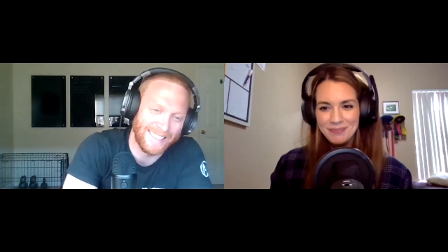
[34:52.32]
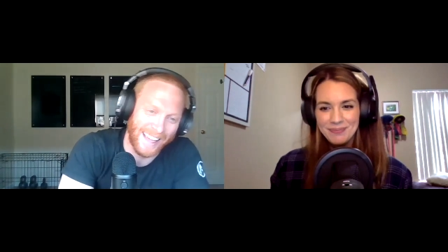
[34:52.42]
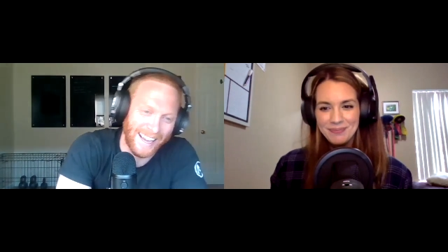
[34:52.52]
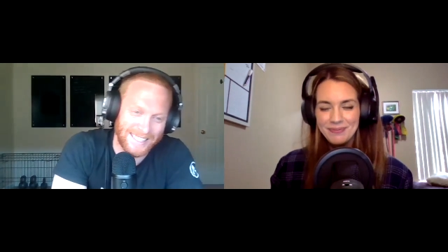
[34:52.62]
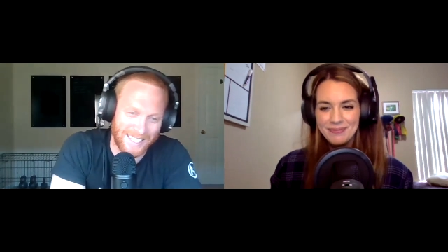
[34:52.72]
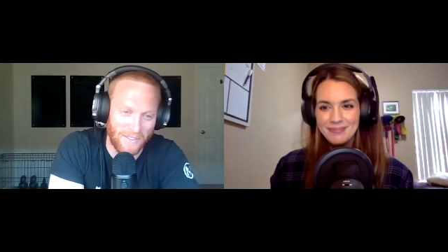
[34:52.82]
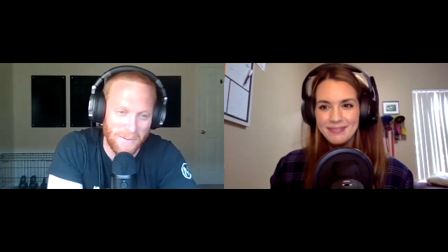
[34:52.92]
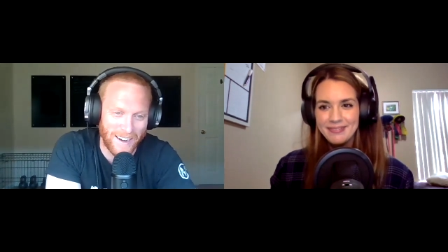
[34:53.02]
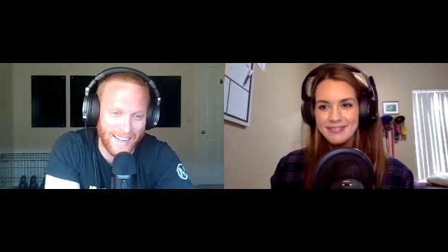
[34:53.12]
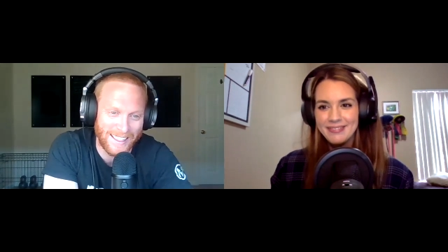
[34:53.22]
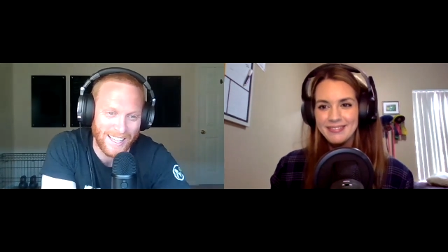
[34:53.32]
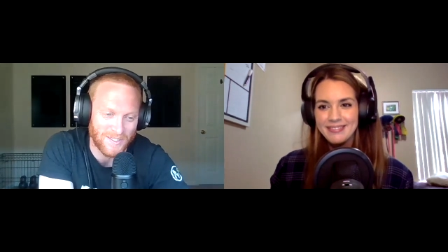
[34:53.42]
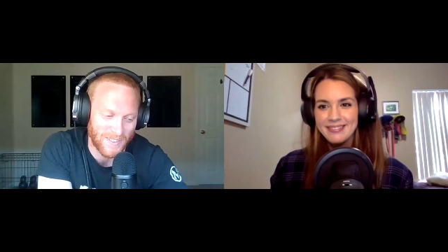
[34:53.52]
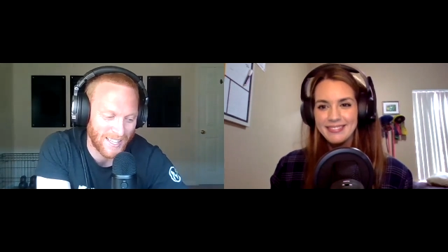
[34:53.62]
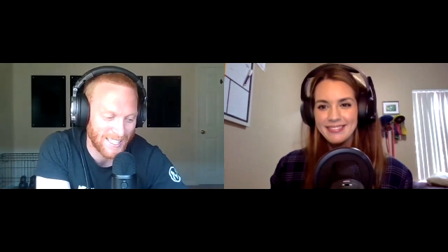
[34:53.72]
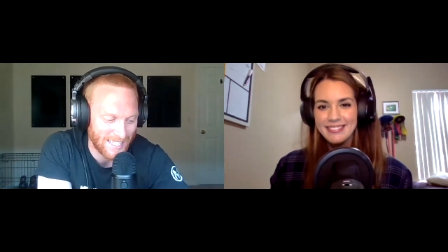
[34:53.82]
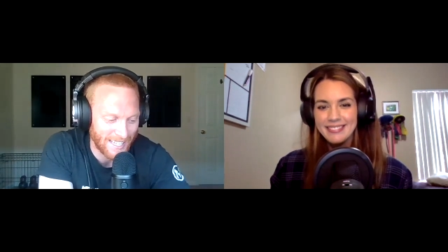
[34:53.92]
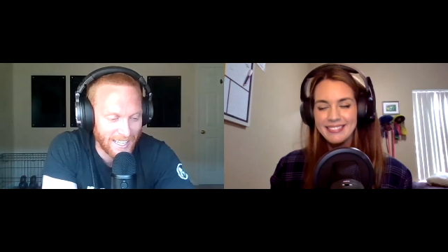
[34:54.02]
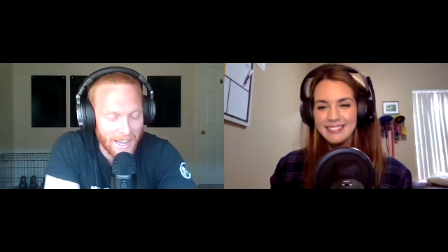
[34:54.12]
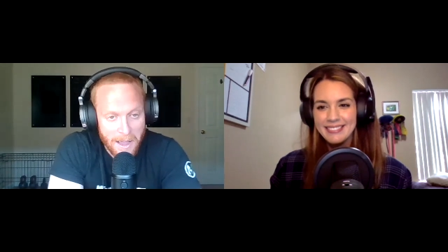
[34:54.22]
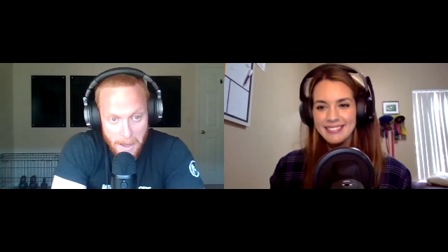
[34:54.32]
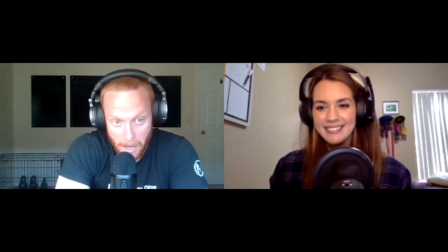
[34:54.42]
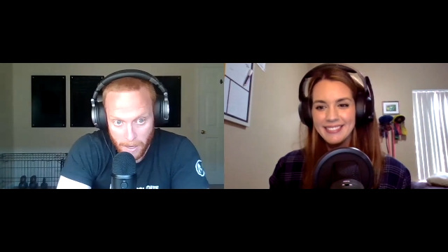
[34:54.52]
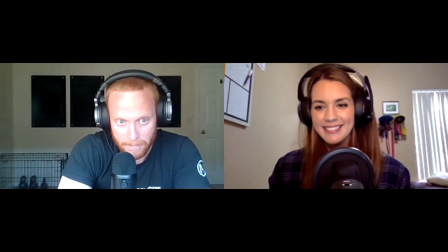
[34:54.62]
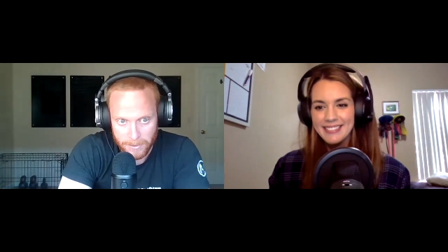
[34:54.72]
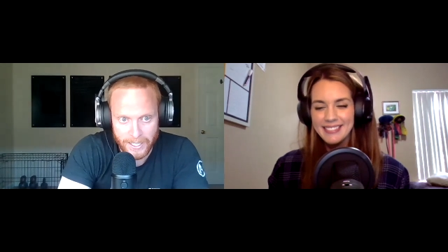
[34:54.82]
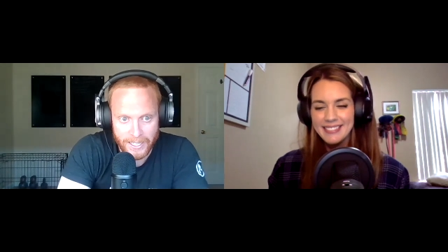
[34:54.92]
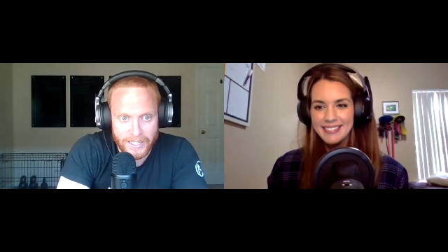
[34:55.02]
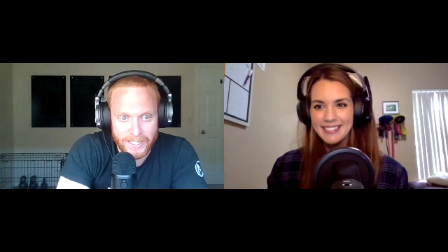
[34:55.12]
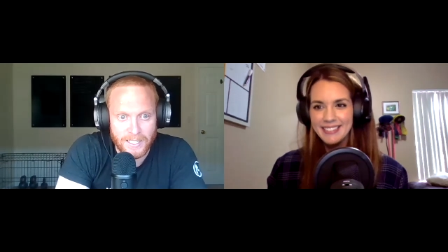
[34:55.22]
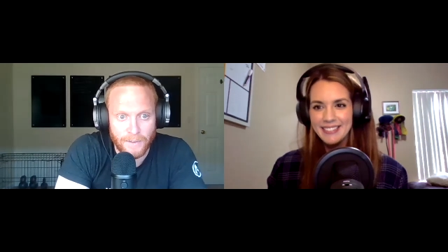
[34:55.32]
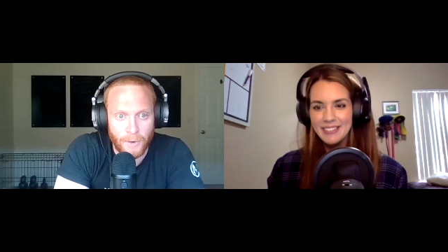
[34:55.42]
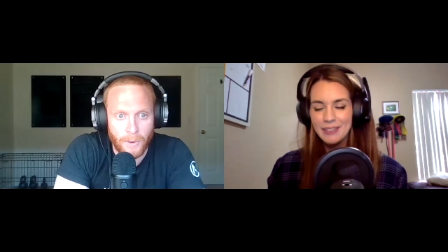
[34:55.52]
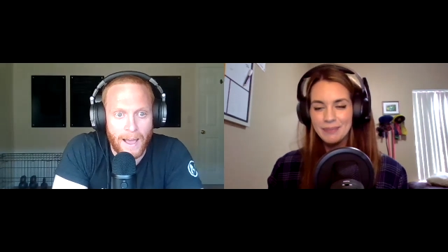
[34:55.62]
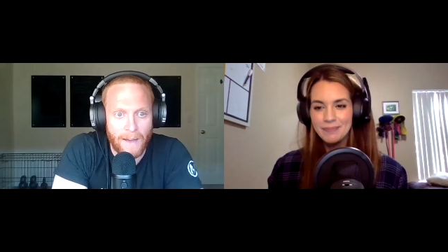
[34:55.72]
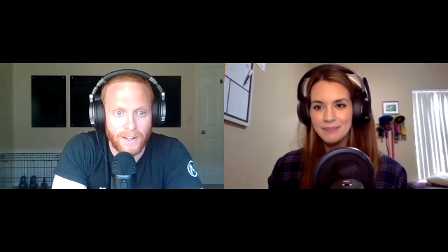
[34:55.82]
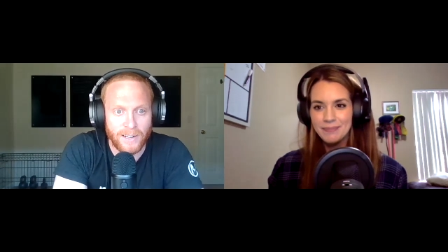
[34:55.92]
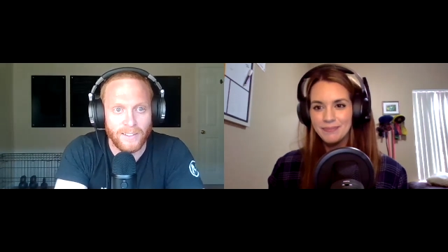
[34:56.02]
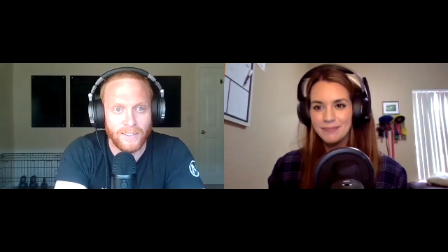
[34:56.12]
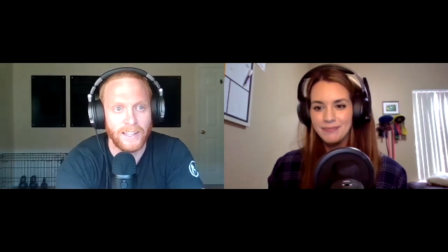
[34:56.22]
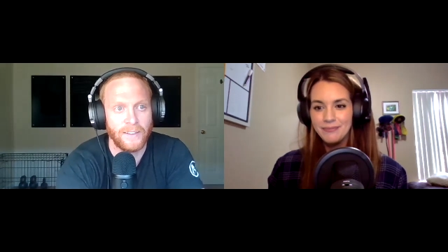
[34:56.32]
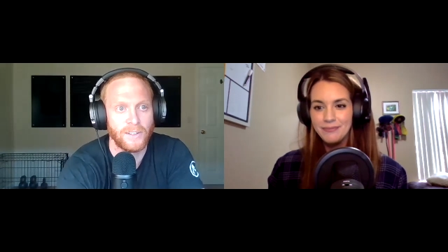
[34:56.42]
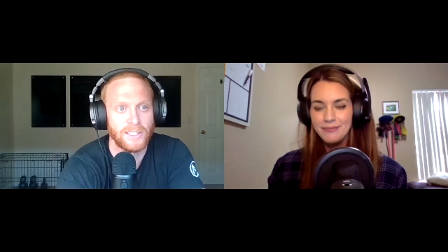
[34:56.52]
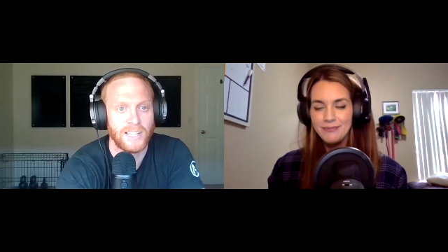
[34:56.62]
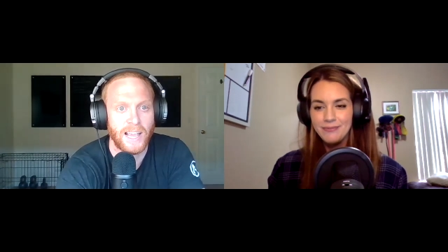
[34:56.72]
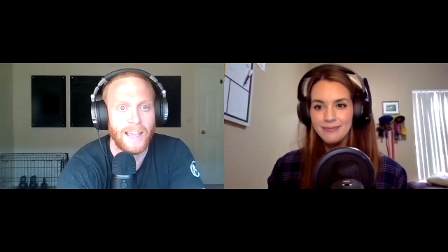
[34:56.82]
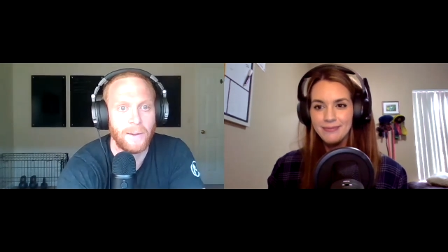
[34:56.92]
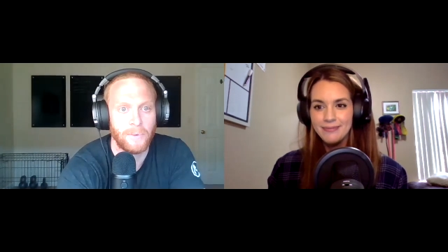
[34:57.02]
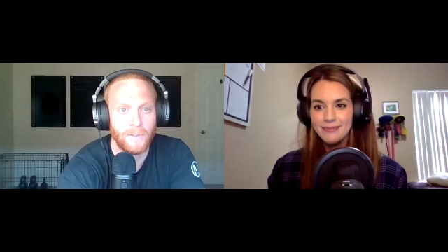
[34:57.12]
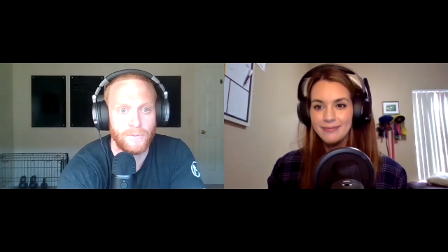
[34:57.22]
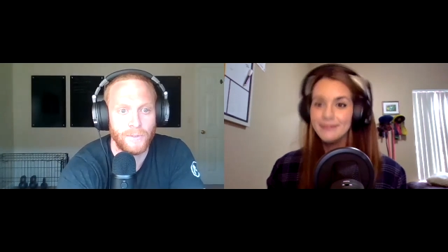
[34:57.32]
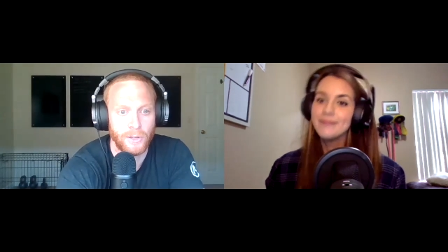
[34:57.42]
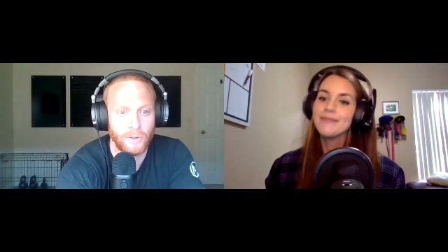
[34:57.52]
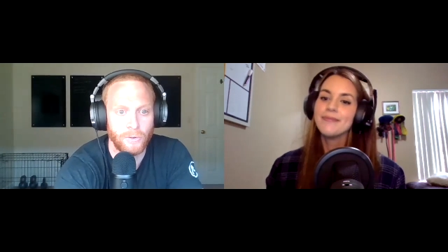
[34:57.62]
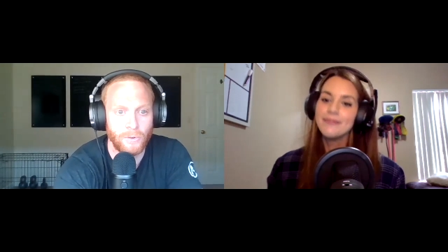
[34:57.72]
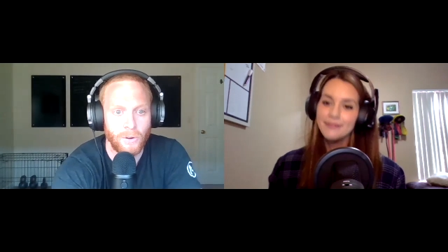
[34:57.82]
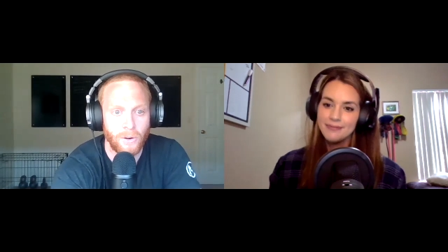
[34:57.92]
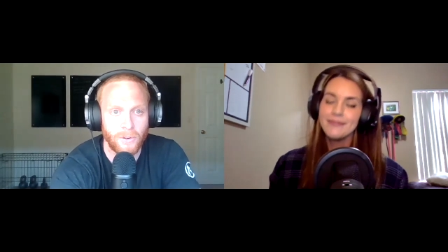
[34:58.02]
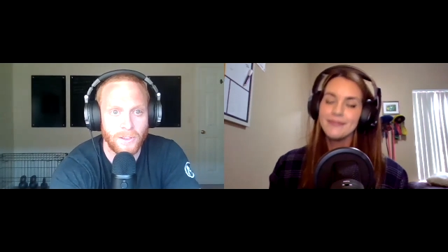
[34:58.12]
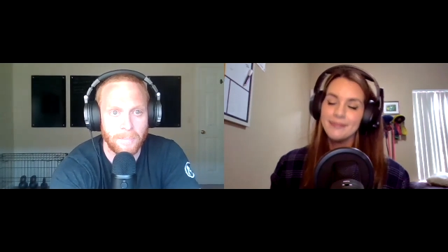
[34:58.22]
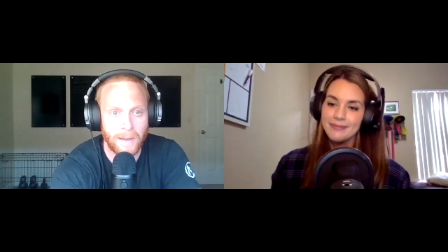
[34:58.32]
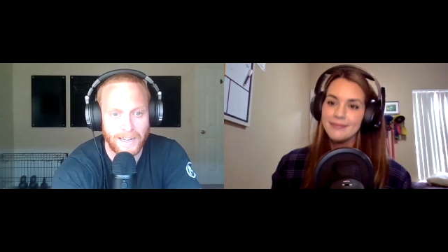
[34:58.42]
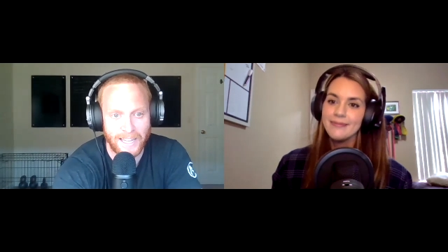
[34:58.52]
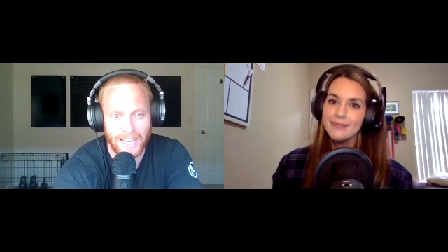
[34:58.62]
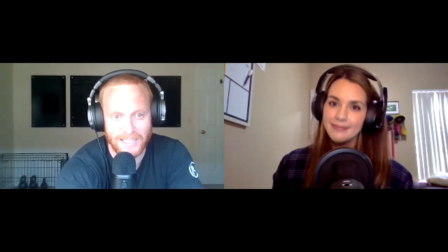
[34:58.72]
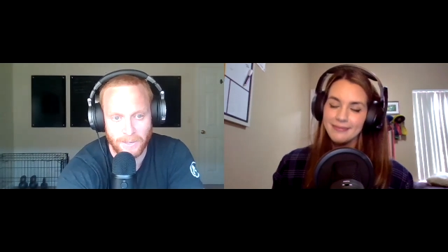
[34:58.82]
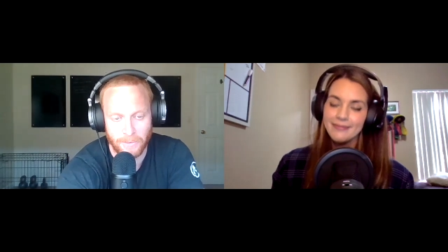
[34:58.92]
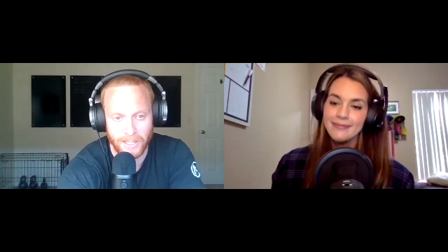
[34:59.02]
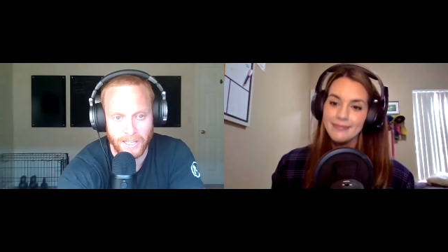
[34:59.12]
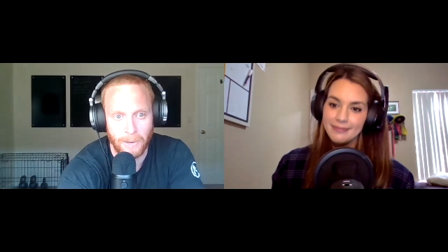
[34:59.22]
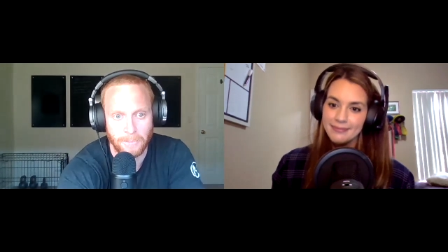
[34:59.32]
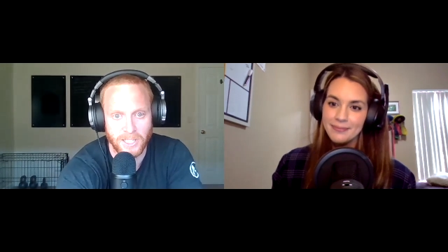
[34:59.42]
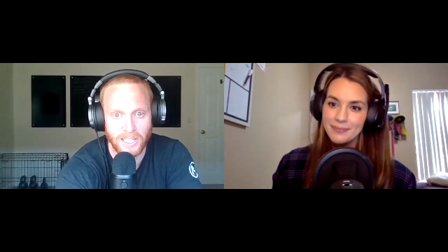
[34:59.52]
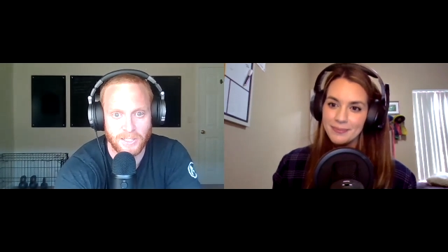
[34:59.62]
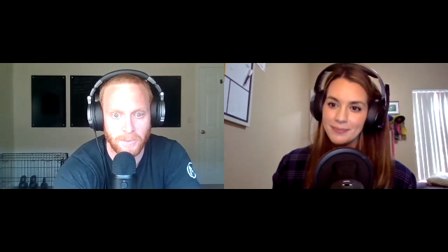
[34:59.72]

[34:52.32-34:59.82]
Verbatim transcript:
Speaker 1: thanks, everybody. Thanks for listening. Please, if you haven't, leave us a review on the podcast. It really helps us